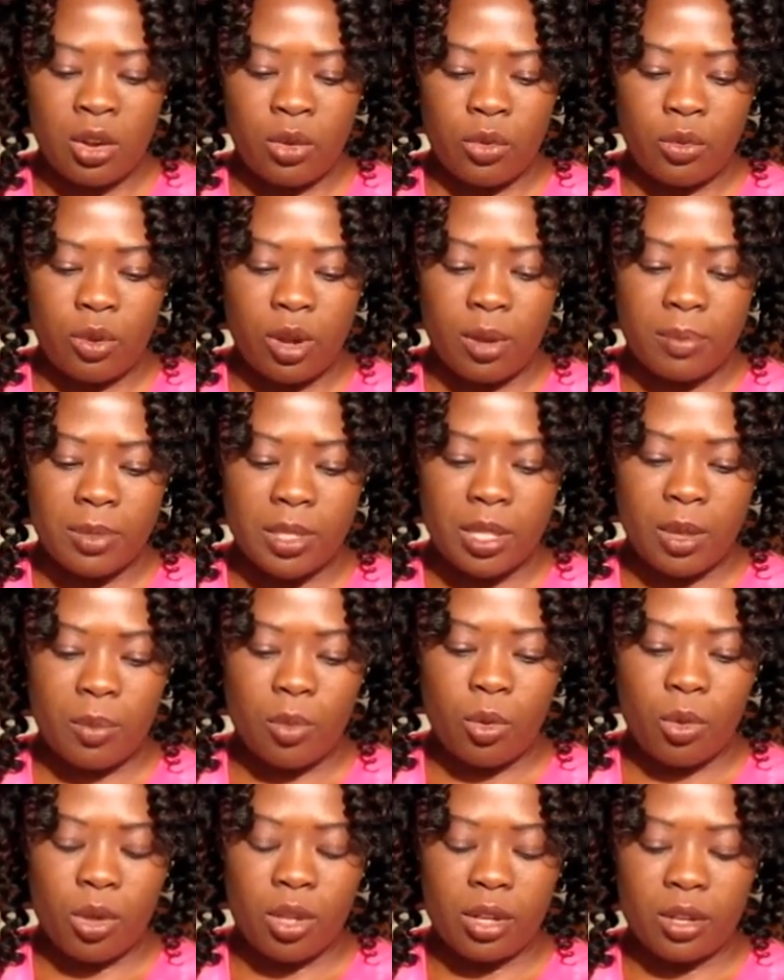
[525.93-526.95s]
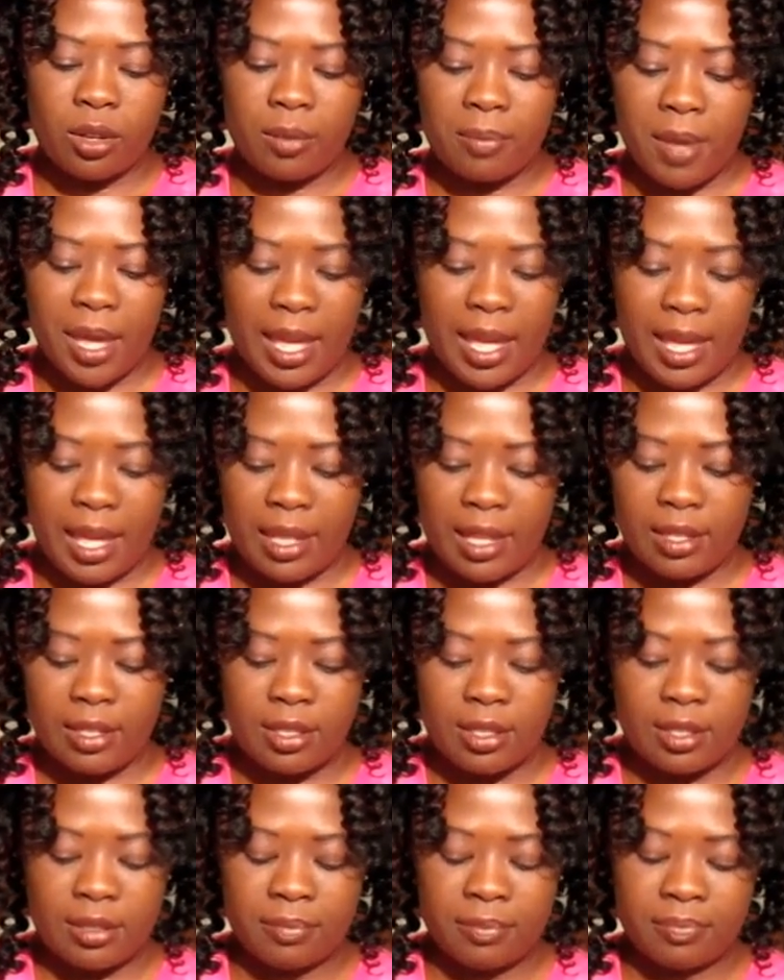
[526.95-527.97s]
rub some oil on my
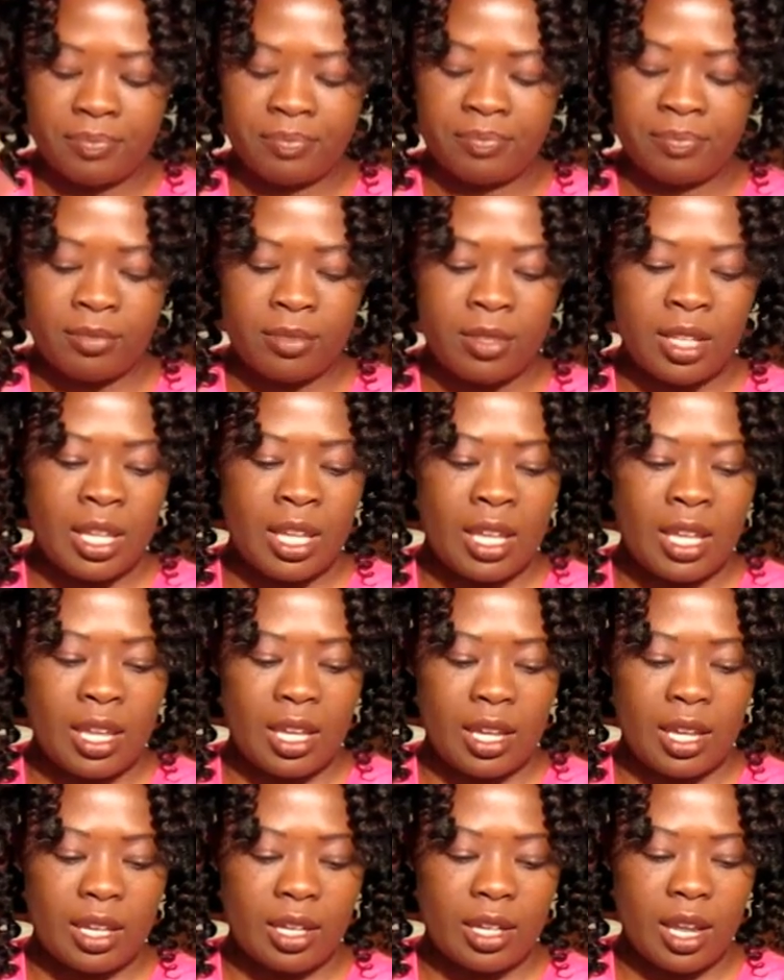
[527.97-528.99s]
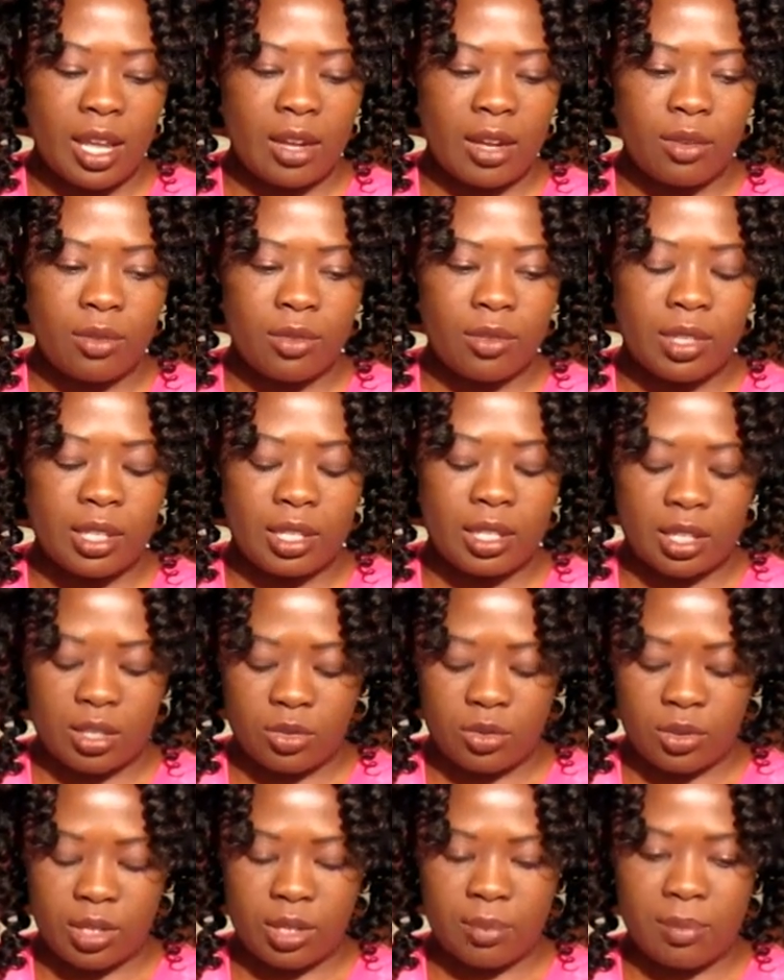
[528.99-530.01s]
hands, and I don't think it
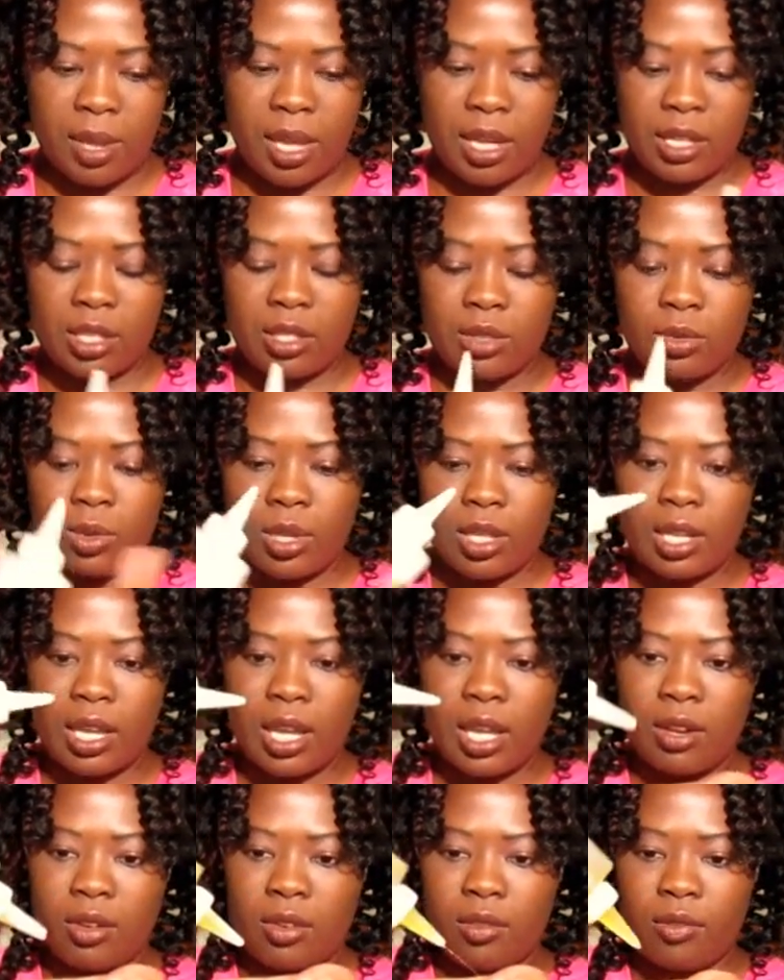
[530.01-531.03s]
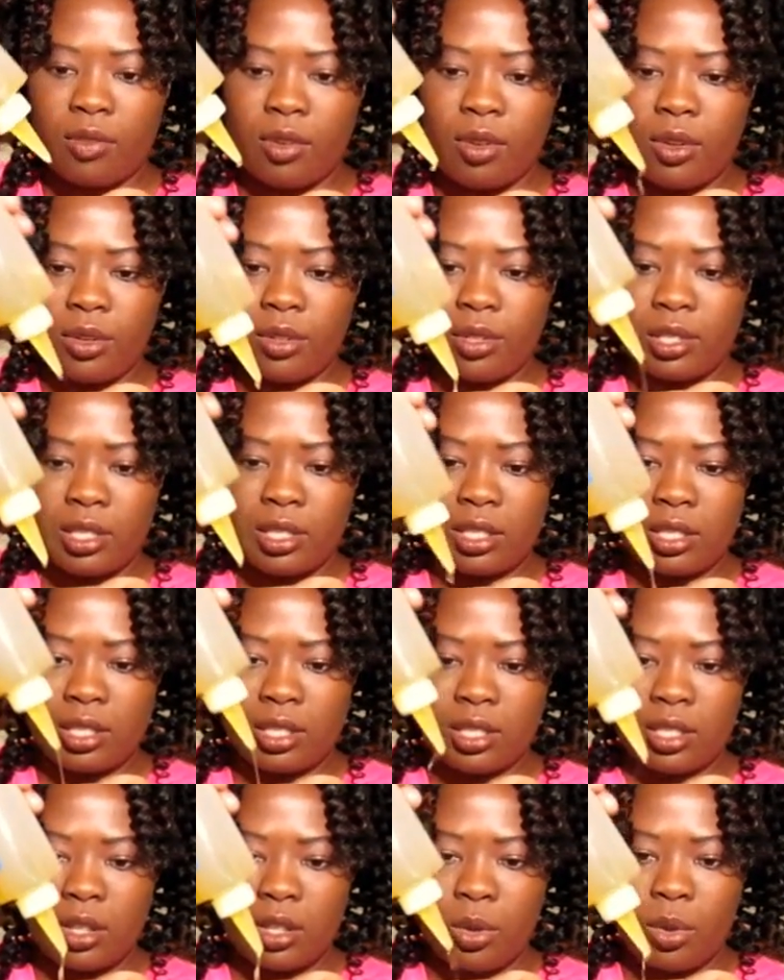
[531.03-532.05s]
really matters what kind of oil. This is
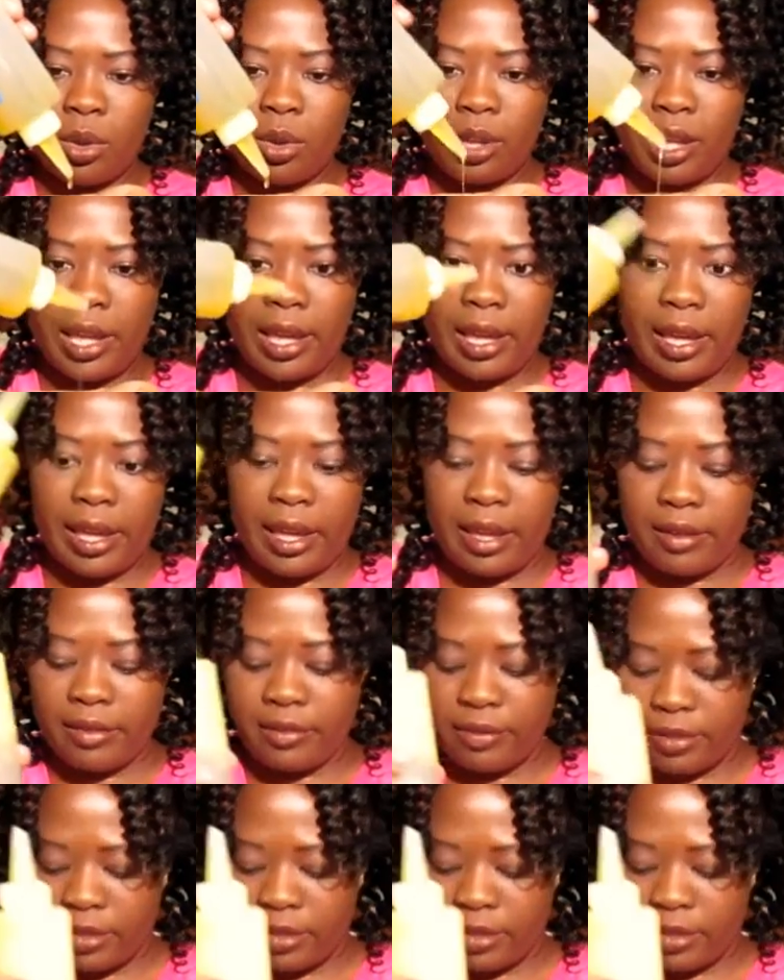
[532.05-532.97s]
just the oil I have.